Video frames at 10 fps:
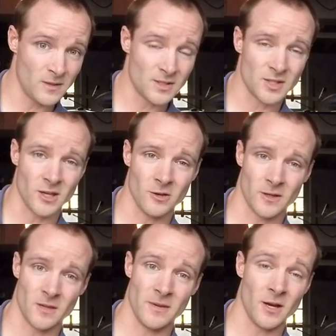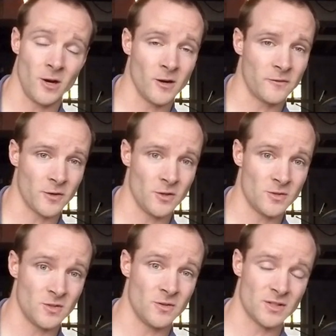So it could be hard for you
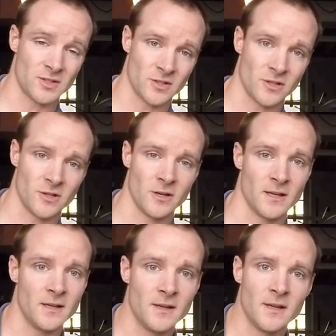to discern